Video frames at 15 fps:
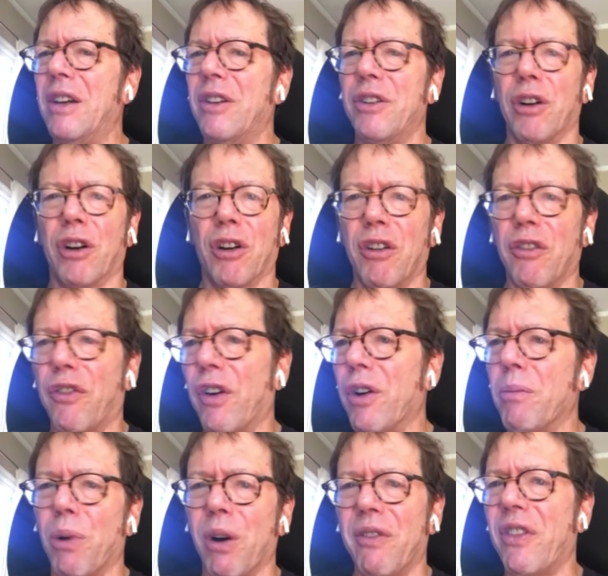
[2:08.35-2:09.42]
Your girlfriend or
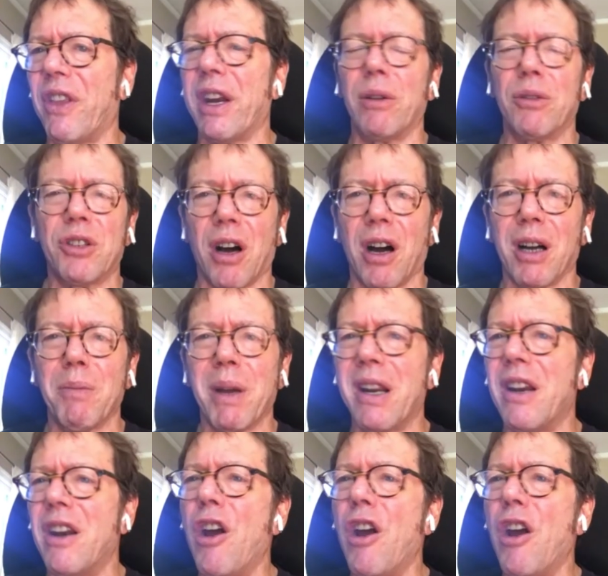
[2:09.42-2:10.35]
boyfriend, they don't talk about it.